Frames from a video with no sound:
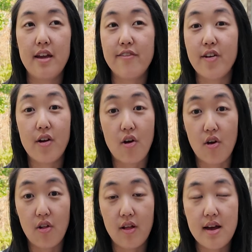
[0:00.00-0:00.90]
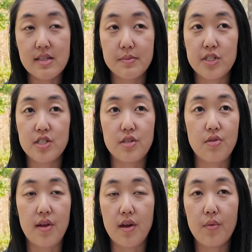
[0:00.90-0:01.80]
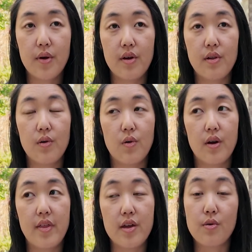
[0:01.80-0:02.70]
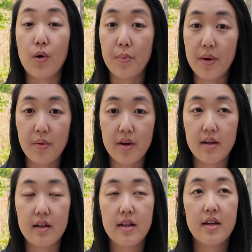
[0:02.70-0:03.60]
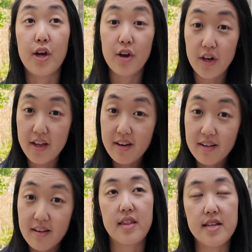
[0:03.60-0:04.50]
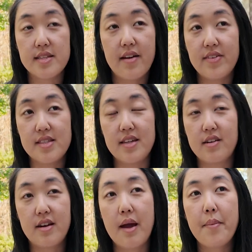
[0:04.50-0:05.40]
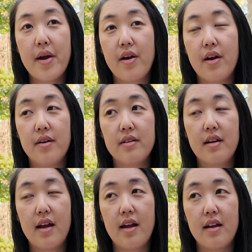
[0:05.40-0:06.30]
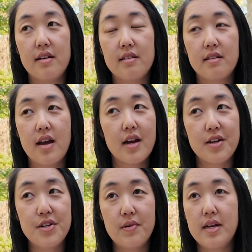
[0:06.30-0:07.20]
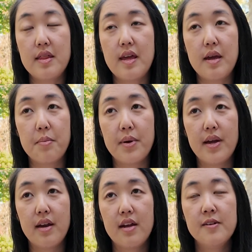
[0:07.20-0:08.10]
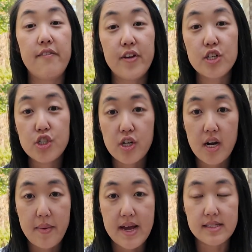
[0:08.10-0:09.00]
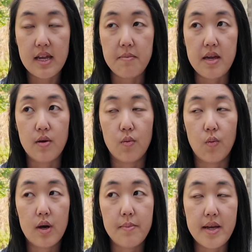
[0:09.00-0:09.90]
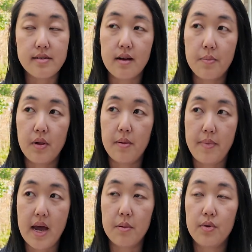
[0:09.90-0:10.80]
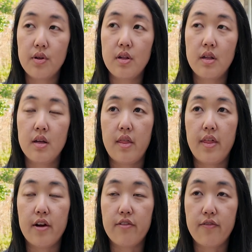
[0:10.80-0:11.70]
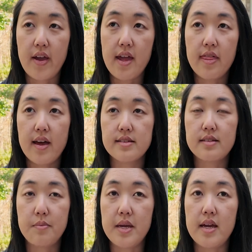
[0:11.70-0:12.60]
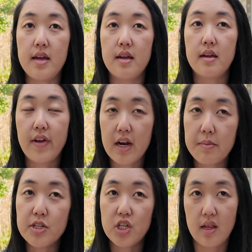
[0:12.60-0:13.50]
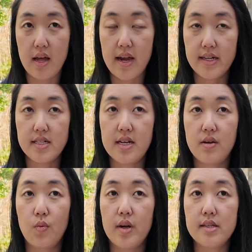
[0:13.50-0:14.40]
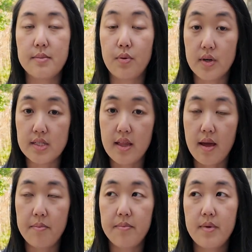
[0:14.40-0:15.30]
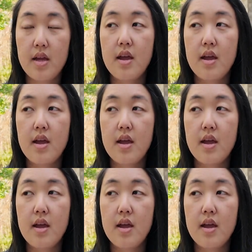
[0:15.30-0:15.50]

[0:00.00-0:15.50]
if at all, as much as you think it will or that you hope it will. It could. Things obviously could get better, and God can do anything. But if you're straight up asking me what makes a couple compatible, their faith has to be very much aligned in what is important to them.